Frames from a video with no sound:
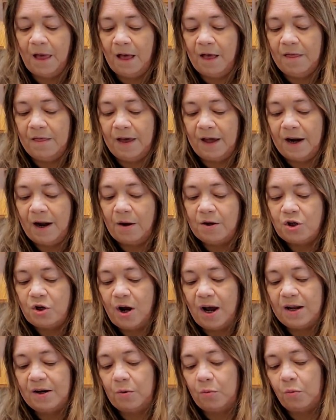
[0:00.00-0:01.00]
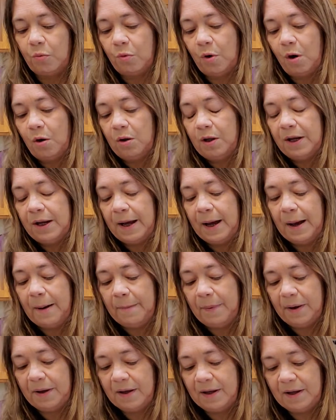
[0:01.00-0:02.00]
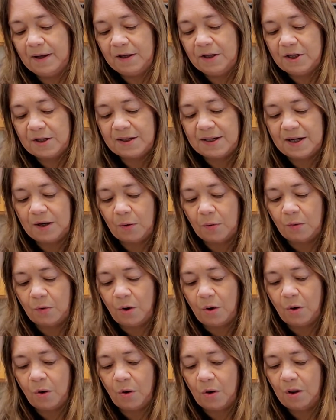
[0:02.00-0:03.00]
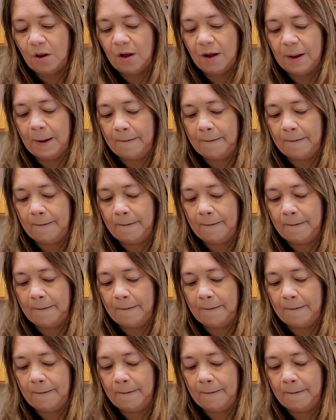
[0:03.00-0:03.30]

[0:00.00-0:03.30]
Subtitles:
Then I try to roll it up just in a roll